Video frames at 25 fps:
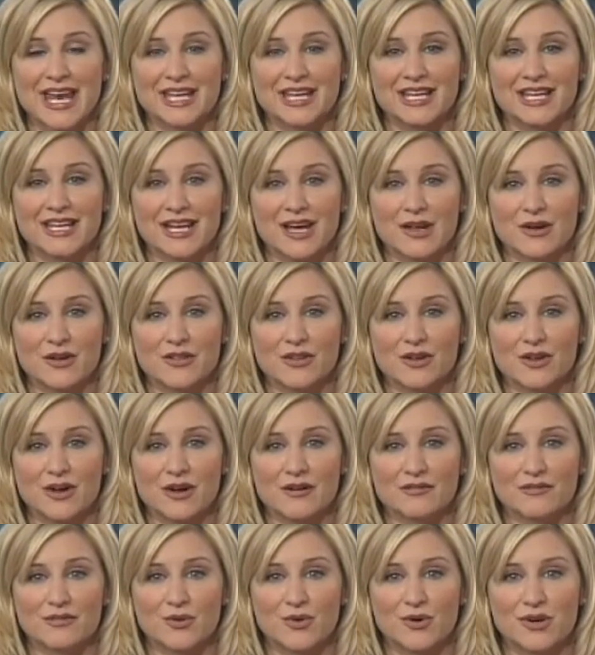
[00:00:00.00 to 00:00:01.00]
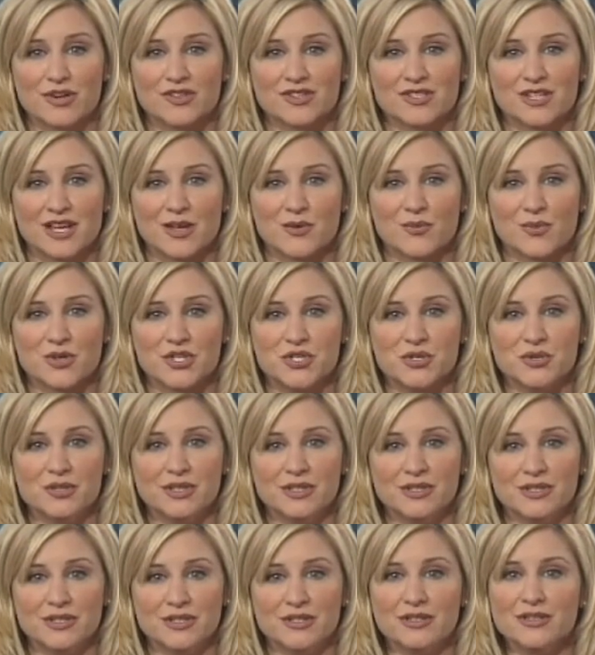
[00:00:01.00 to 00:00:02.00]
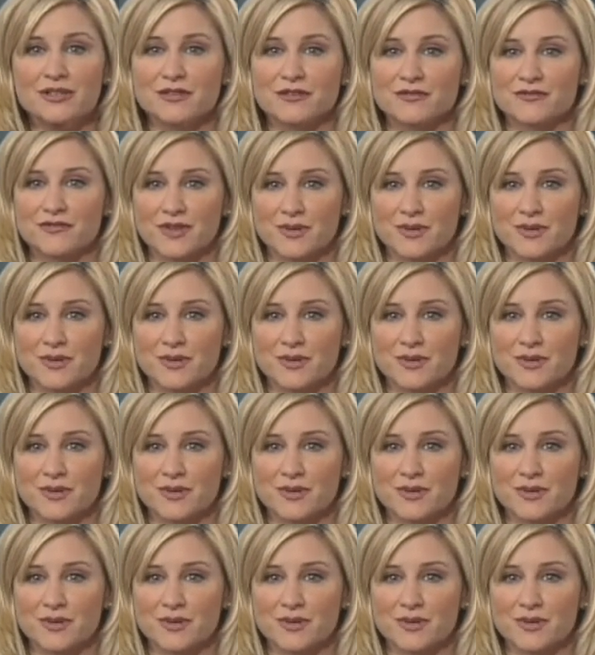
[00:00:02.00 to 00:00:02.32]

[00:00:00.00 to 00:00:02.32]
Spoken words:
etiquette out on the golf course and what you can learn